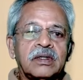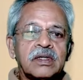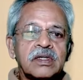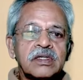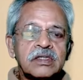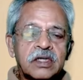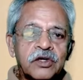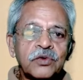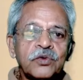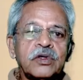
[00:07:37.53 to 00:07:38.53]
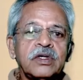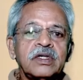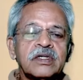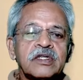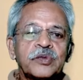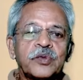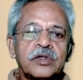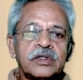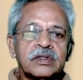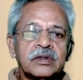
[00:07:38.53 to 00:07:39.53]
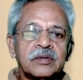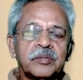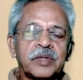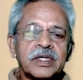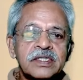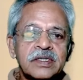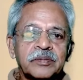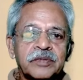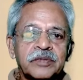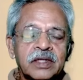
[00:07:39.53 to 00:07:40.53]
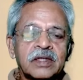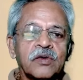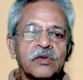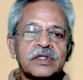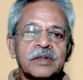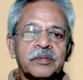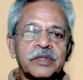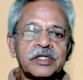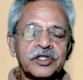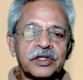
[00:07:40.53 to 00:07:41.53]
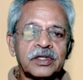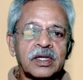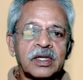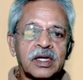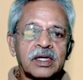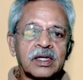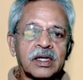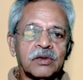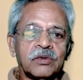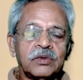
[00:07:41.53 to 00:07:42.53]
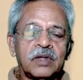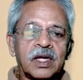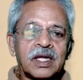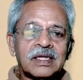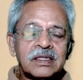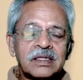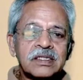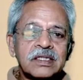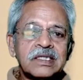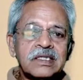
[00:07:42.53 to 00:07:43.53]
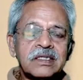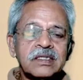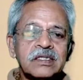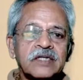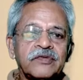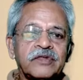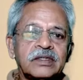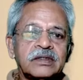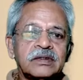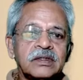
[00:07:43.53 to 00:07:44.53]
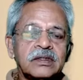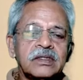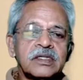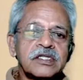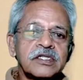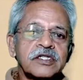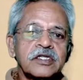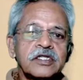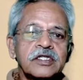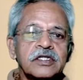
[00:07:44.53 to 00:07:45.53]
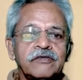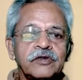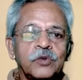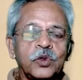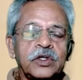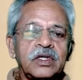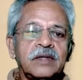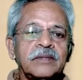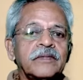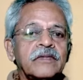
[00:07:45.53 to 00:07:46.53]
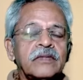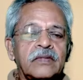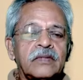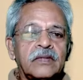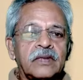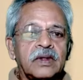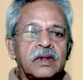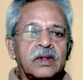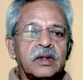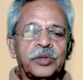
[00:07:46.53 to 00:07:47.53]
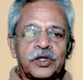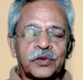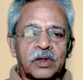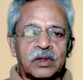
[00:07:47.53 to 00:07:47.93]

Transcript: securely transported by something or some material. Now, this intrinsic factor attaches itself with the B12.